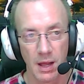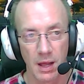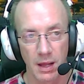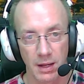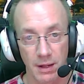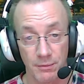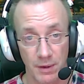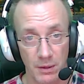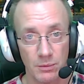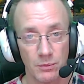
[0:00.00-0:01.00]
And I
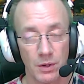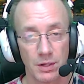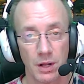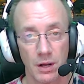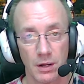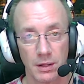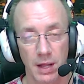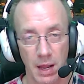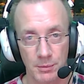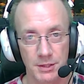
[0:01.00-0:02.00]
found one on
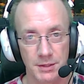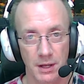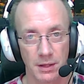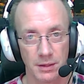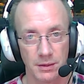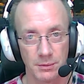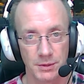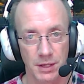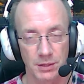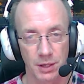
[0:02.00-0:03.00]
Amazon. It was
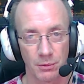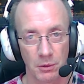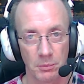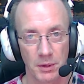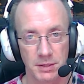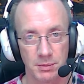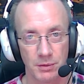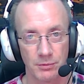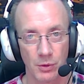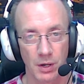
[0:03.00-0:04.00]
actually a replacement
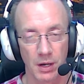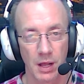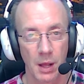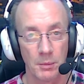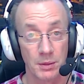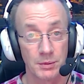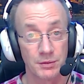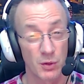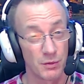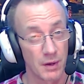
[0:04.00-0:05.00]
for it, but it was
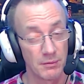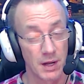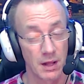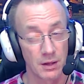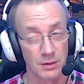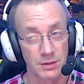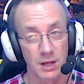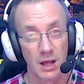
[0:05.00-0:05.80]
$45.